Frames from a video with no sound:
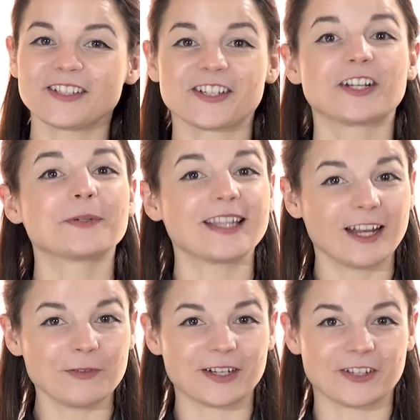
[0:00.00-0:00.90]
share it with
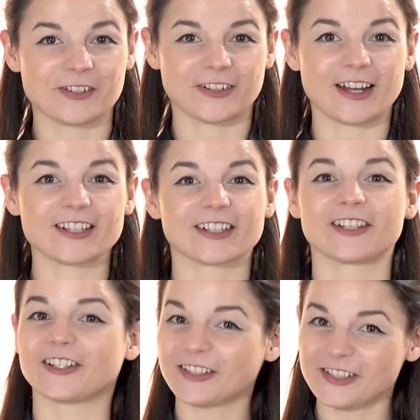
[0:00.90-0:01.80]
anyone who's trying to
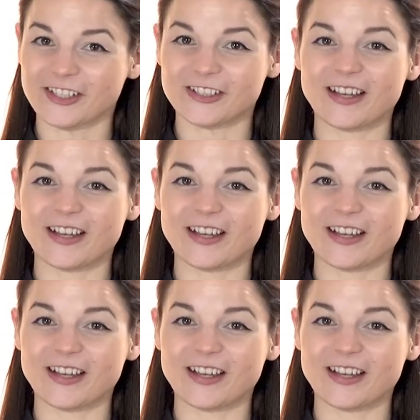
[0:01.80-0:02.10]
learn Urdu,